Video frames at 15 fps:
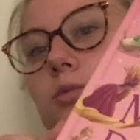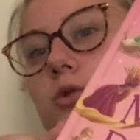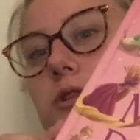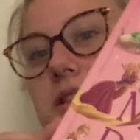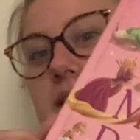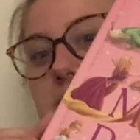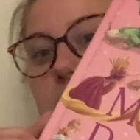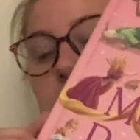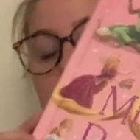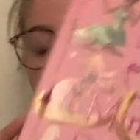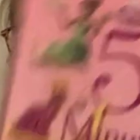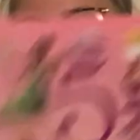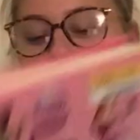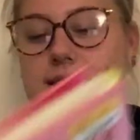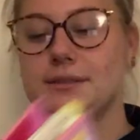princess
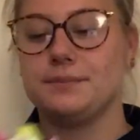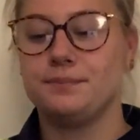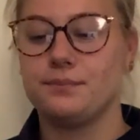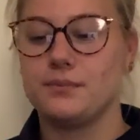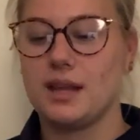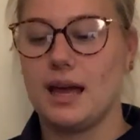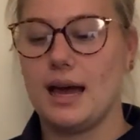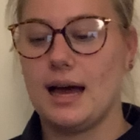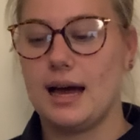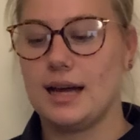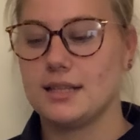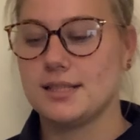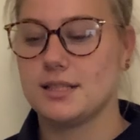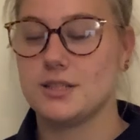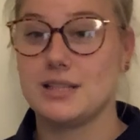stories.
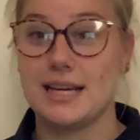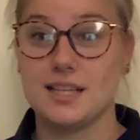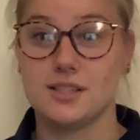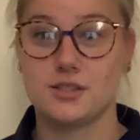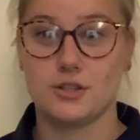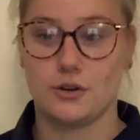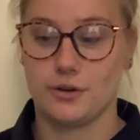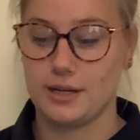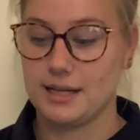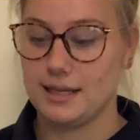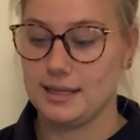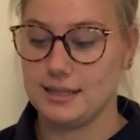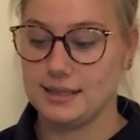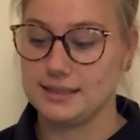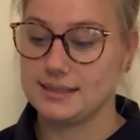And today's story
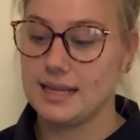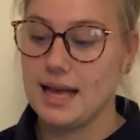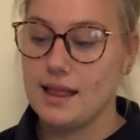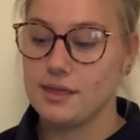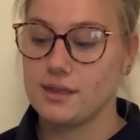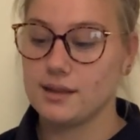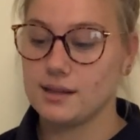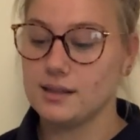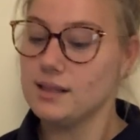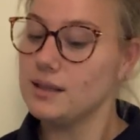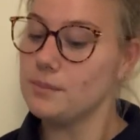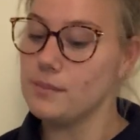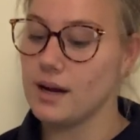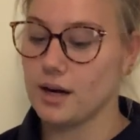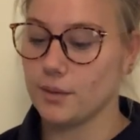is The Little
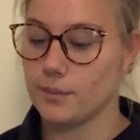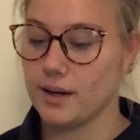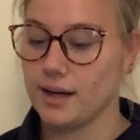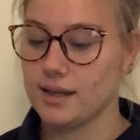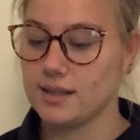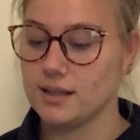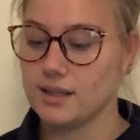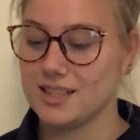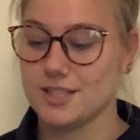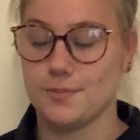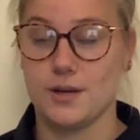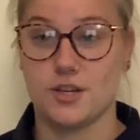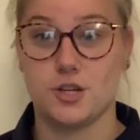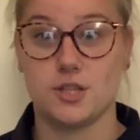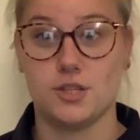Mermaid, A
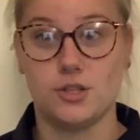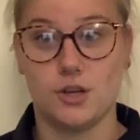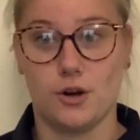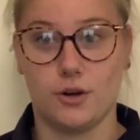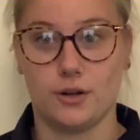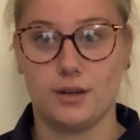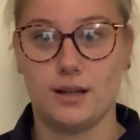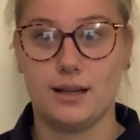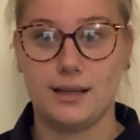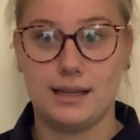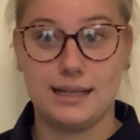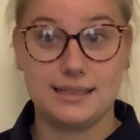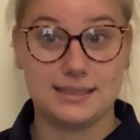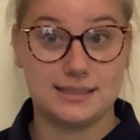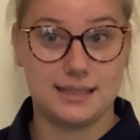Special Song.
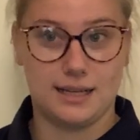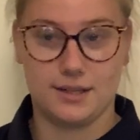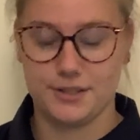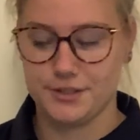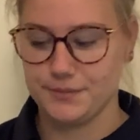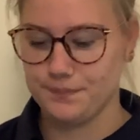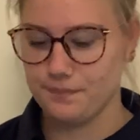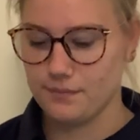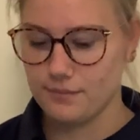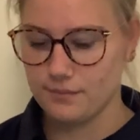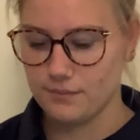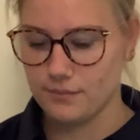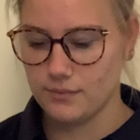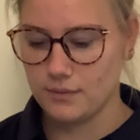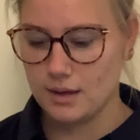Let's start.
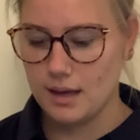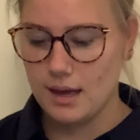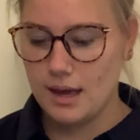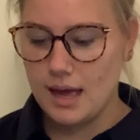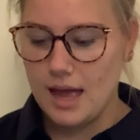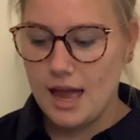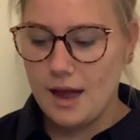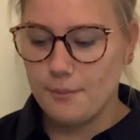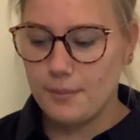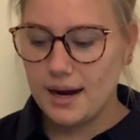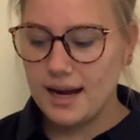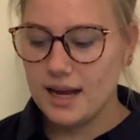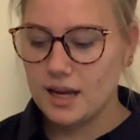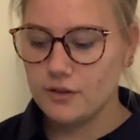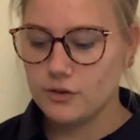"May I
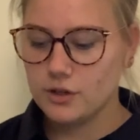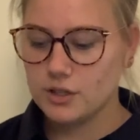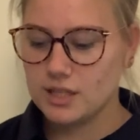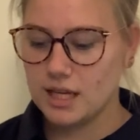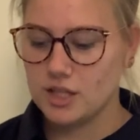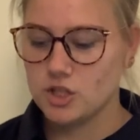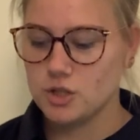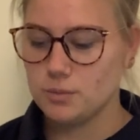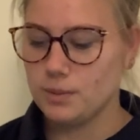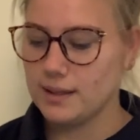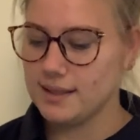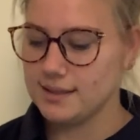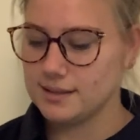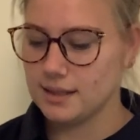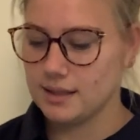have your attention,
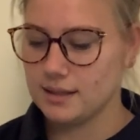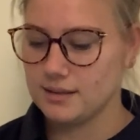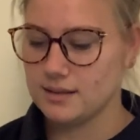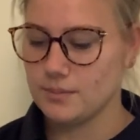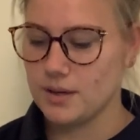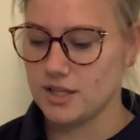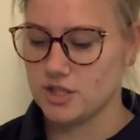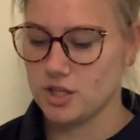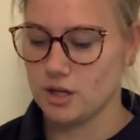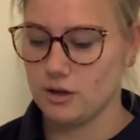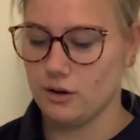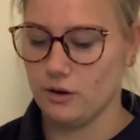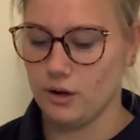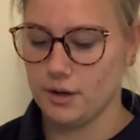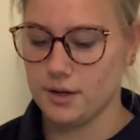please?" Sebastian
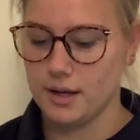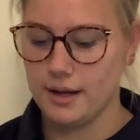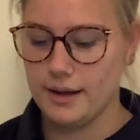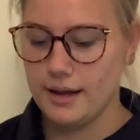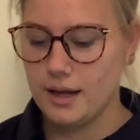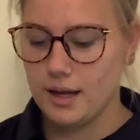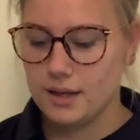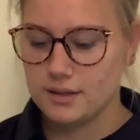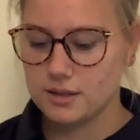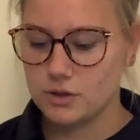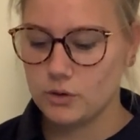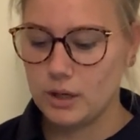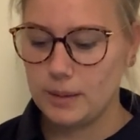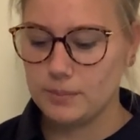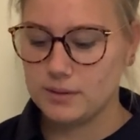called. The
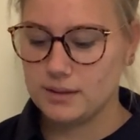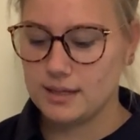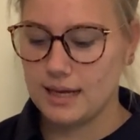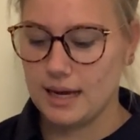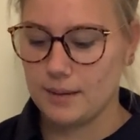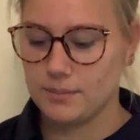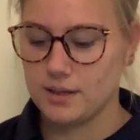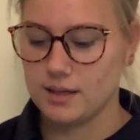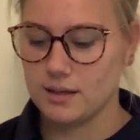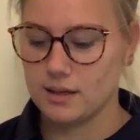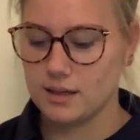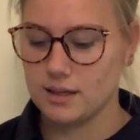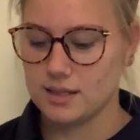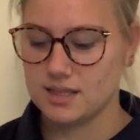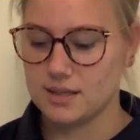crab tapped
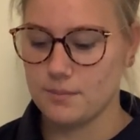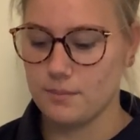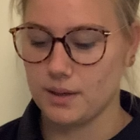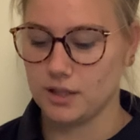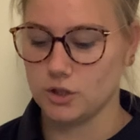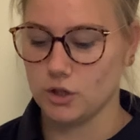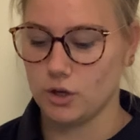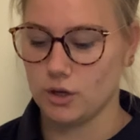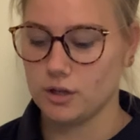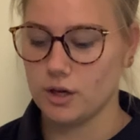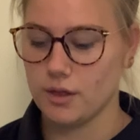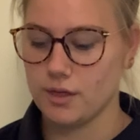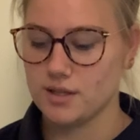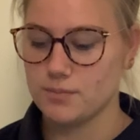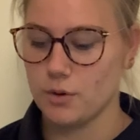his baton on
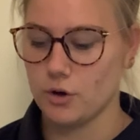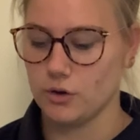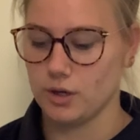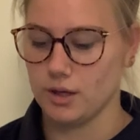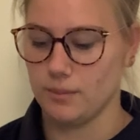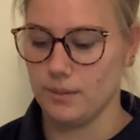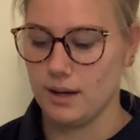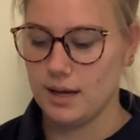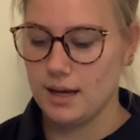the podium.